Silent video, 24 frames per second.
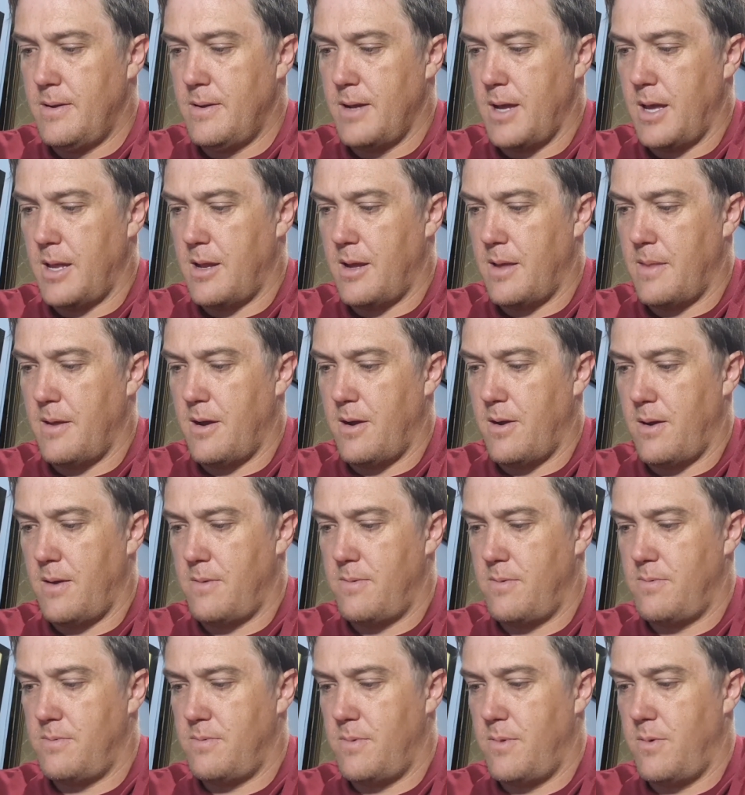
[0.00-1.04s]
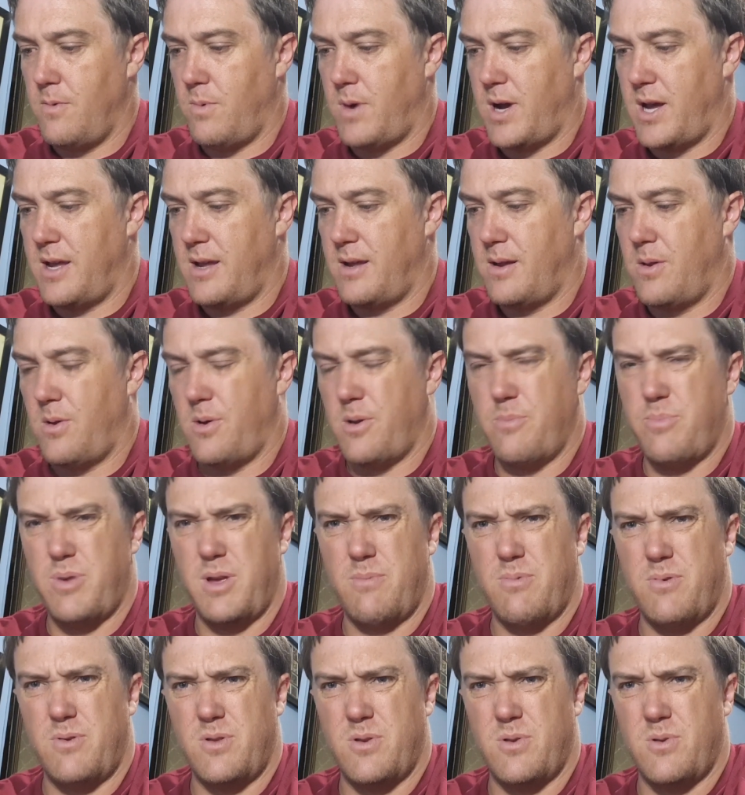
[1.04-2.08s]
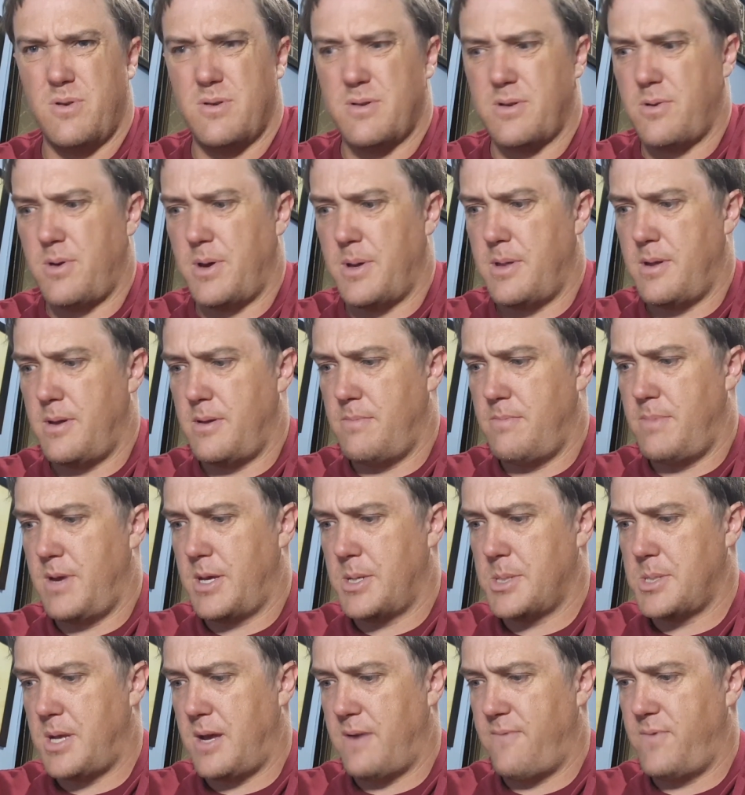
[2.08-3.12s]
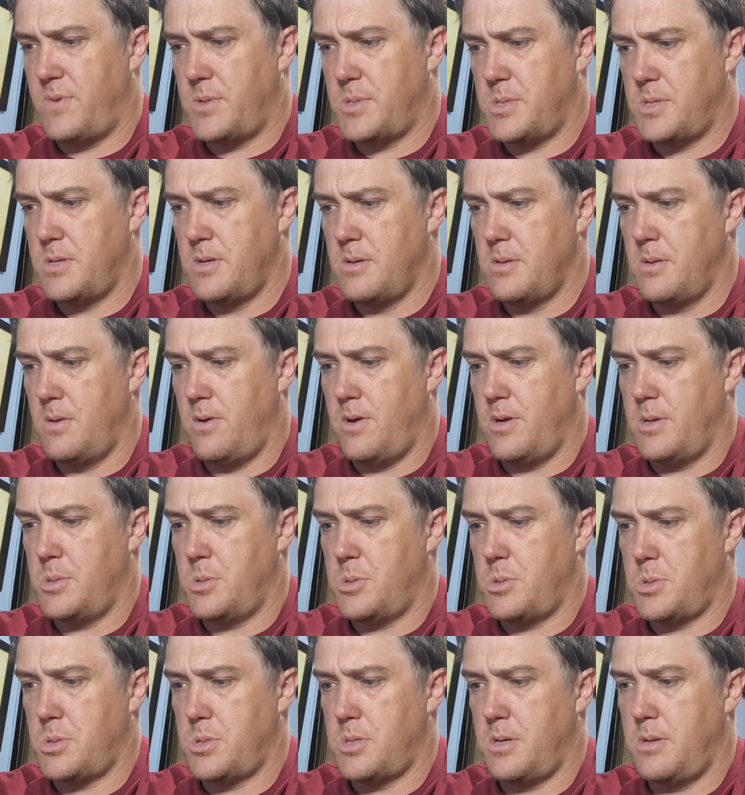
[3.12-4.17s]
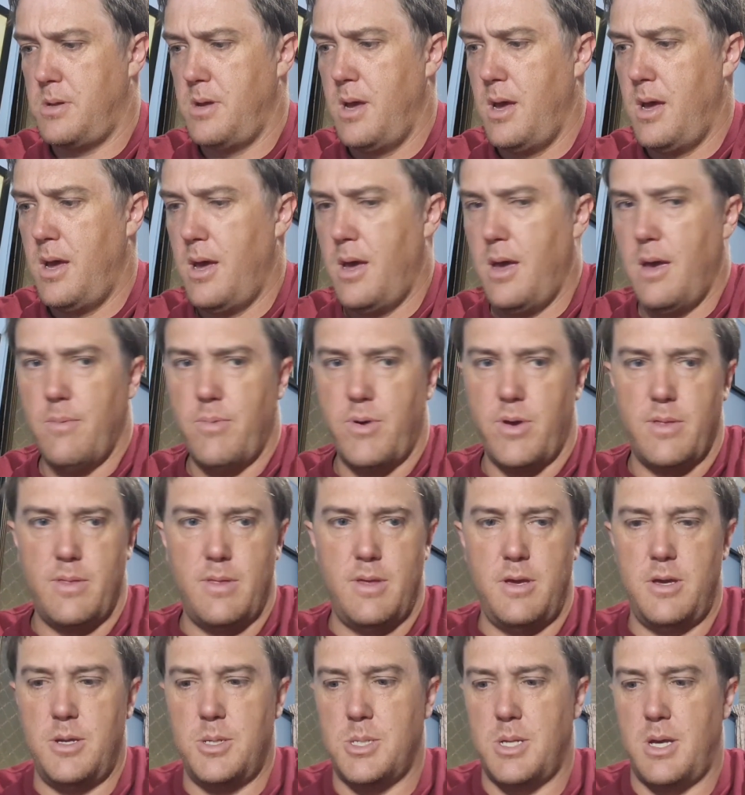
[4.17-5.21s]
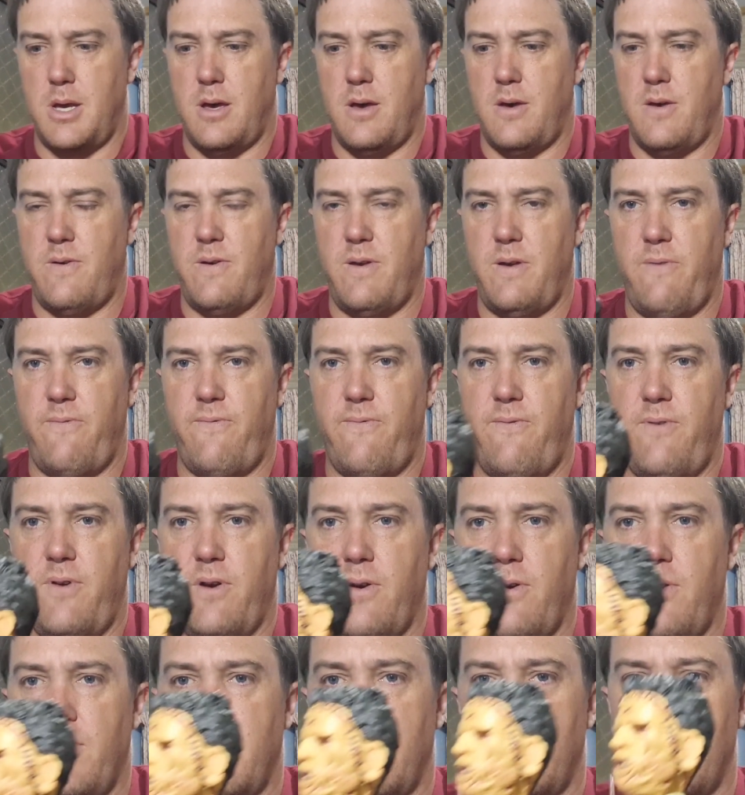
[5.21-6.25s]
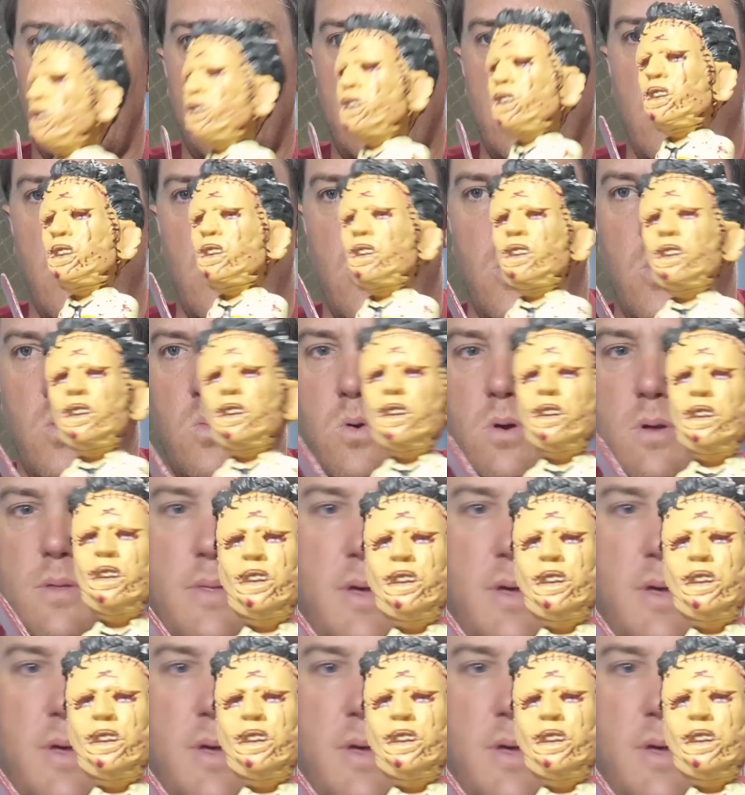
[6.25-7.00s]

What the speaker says: And I know the way a lot of people do it kind of makes others not interested. But these are very cool.